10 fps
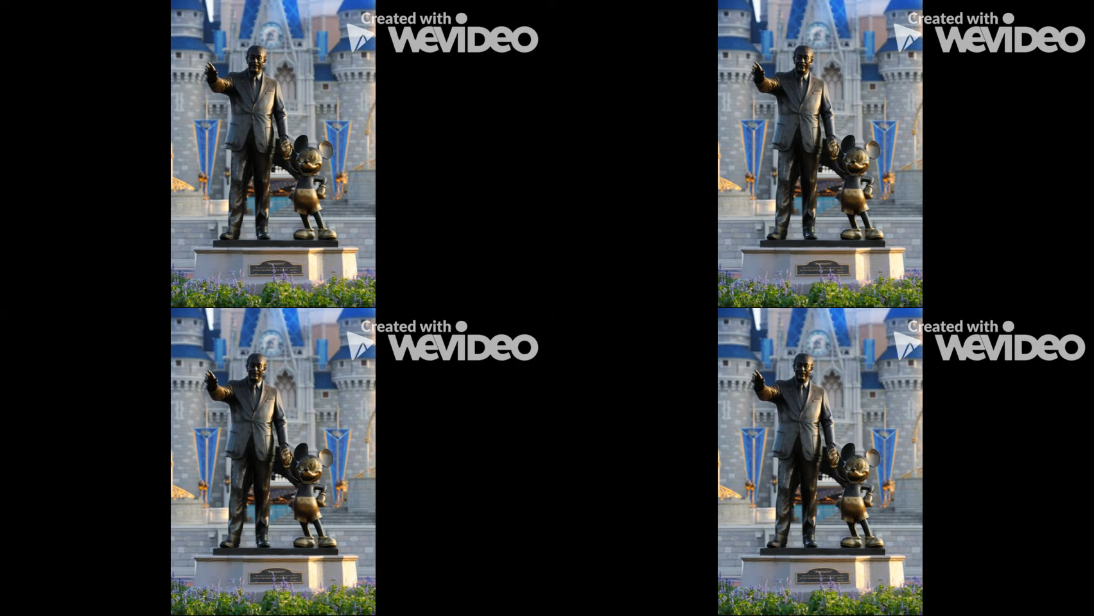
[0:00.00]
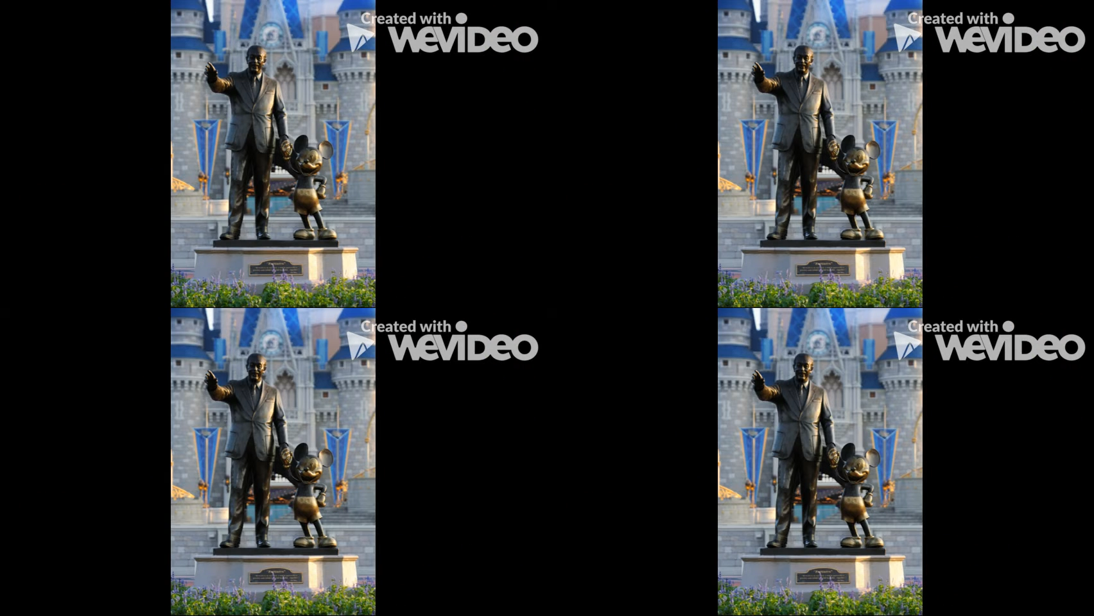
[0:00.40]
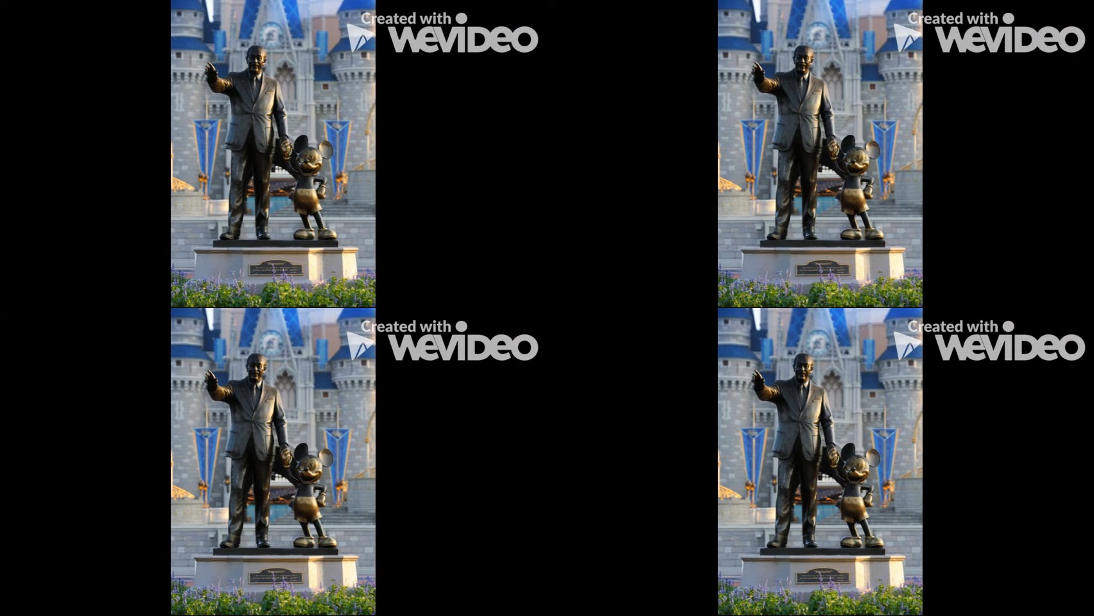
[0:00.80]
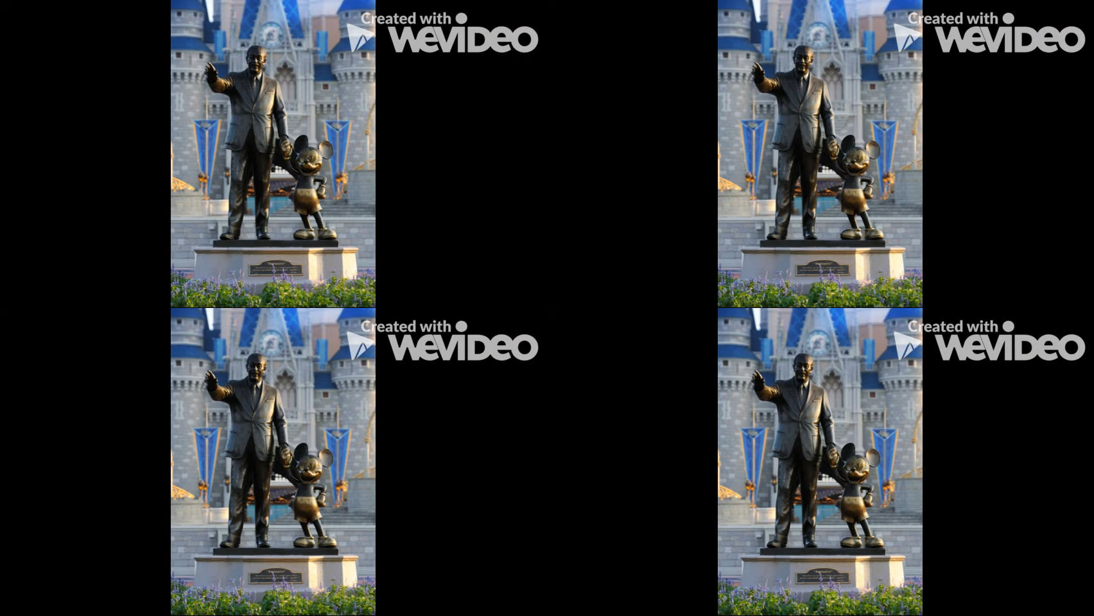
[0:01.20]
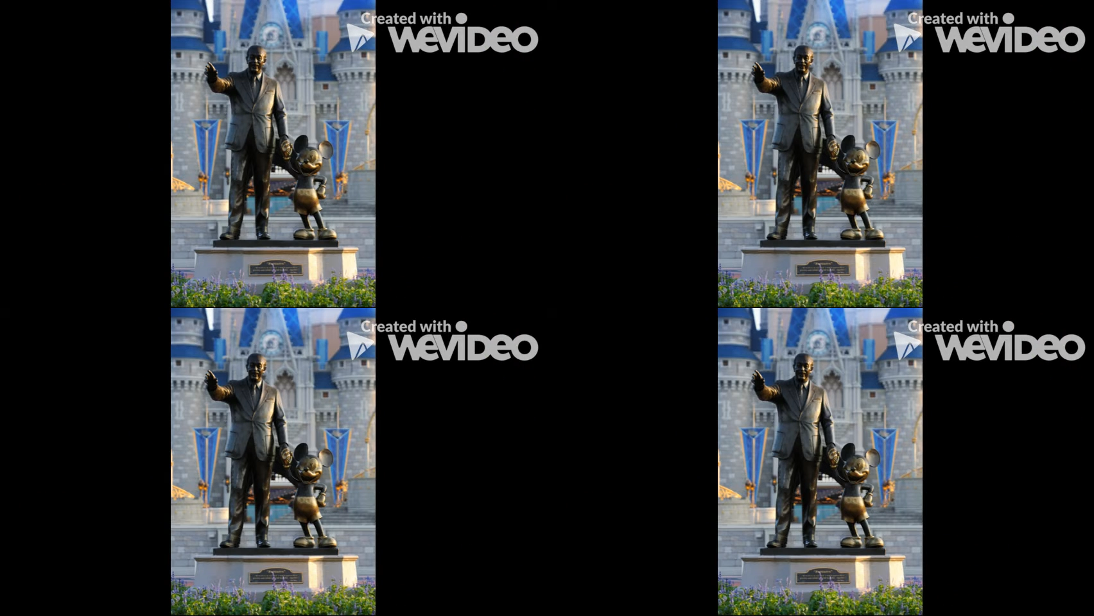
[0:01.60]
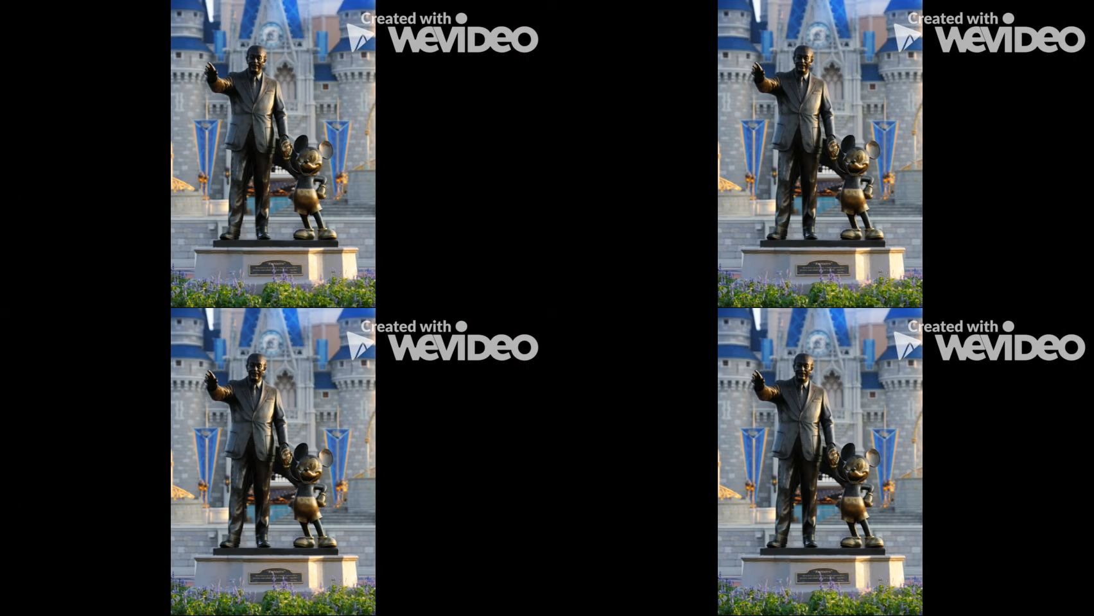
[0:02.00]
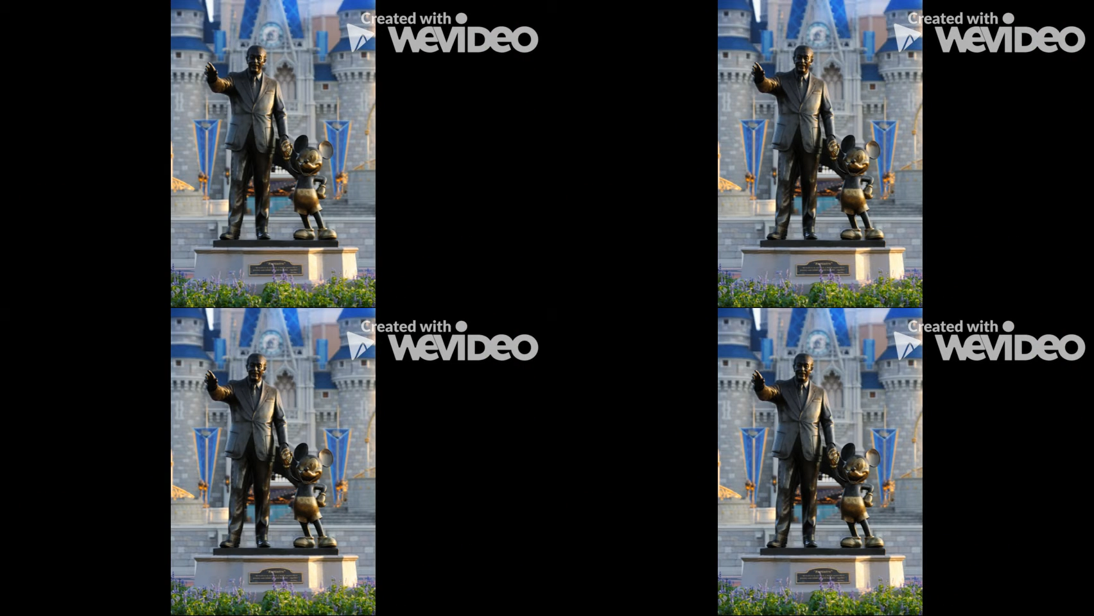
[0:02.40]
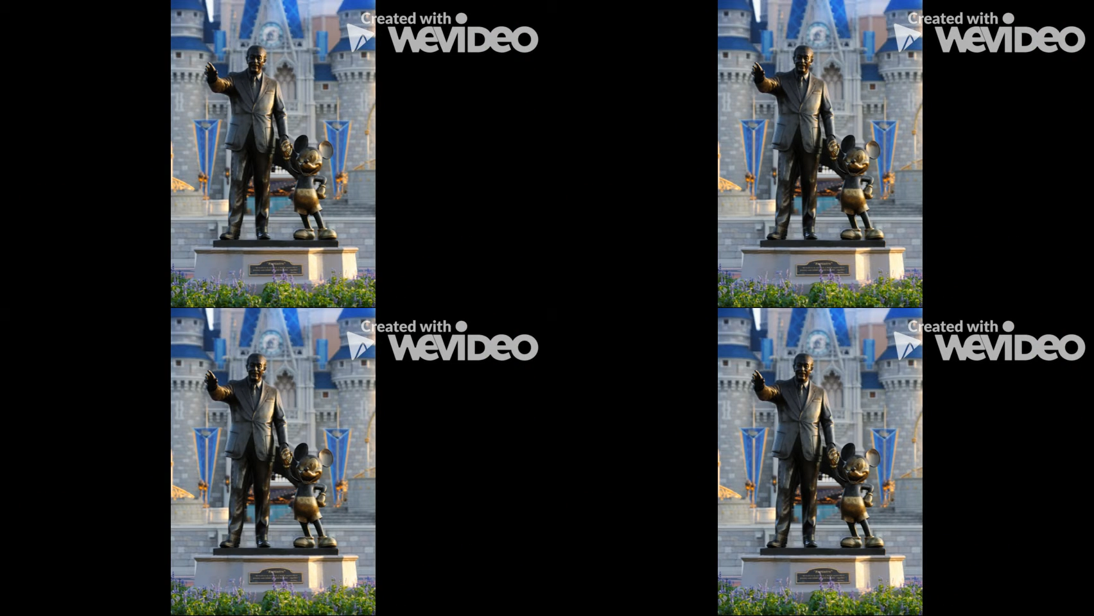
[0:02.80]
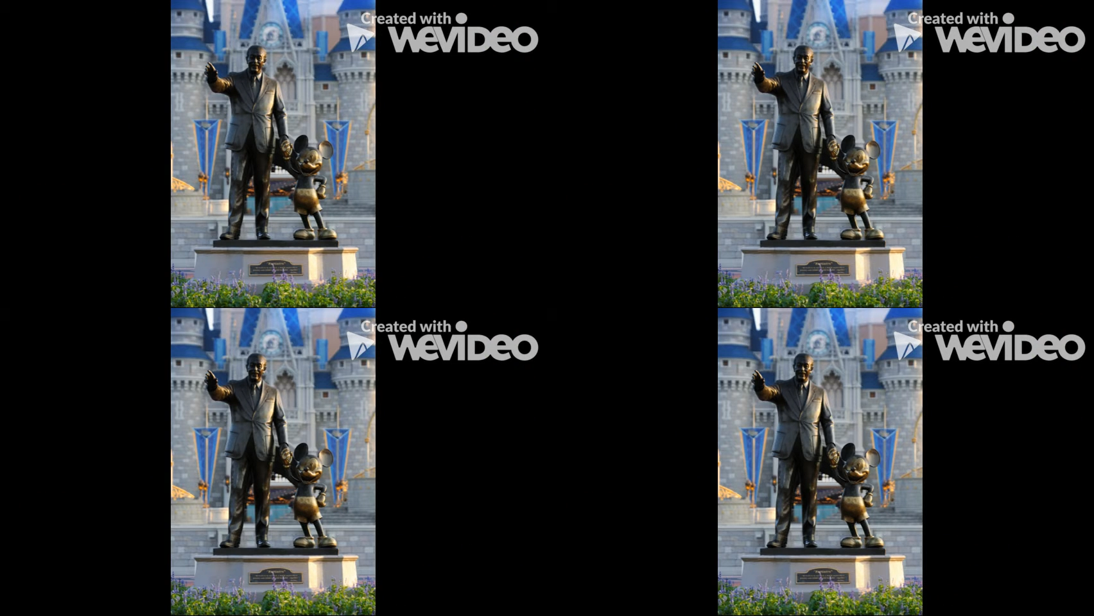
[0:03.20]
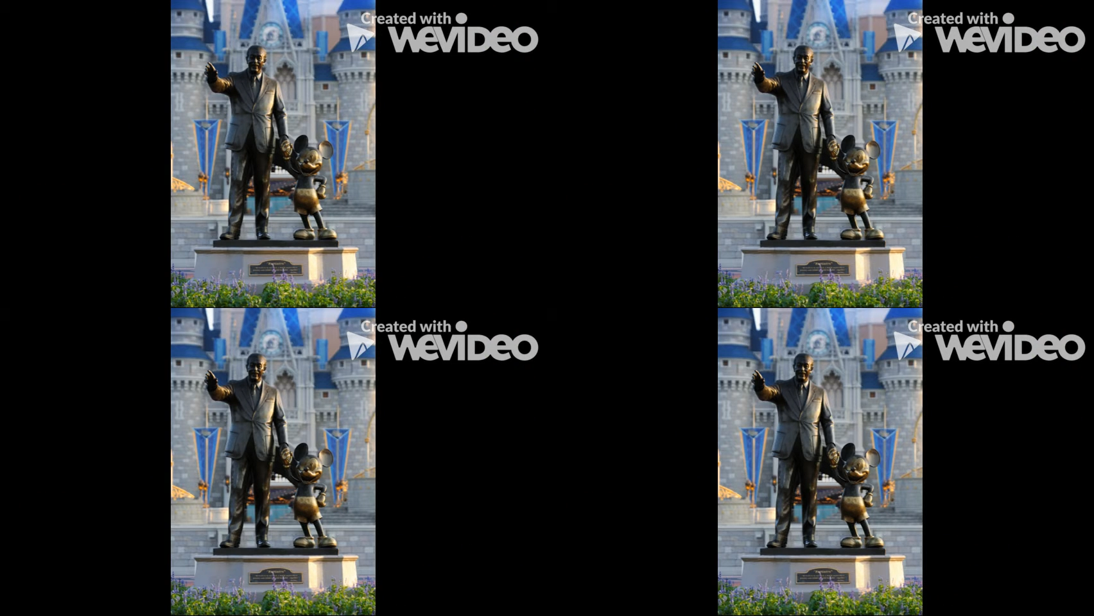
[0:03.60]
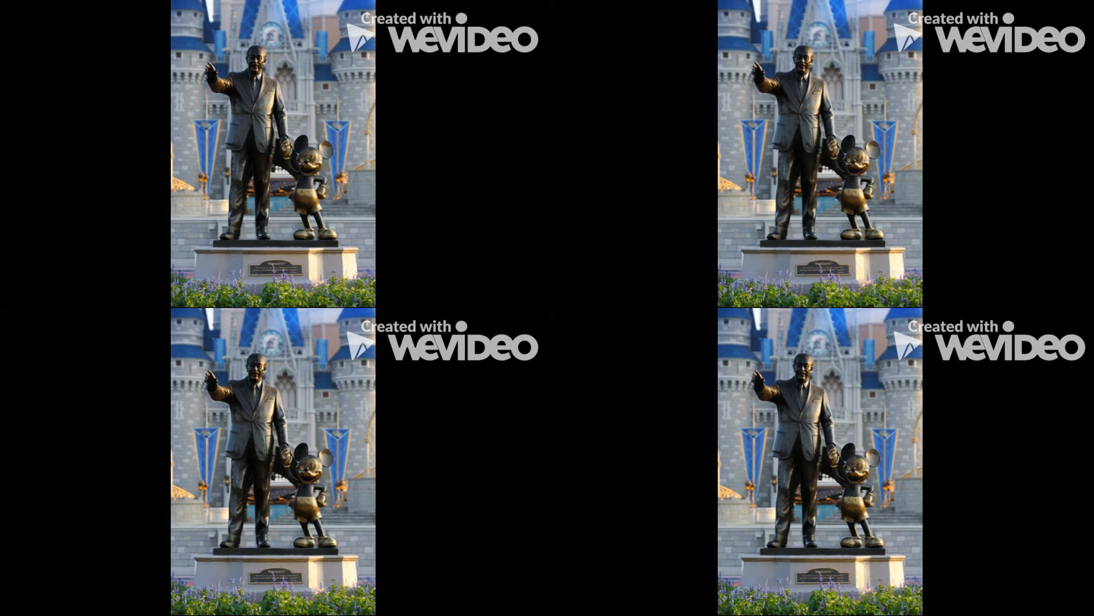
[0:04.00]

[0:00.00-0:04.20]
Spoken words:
[unreadable: no face in view]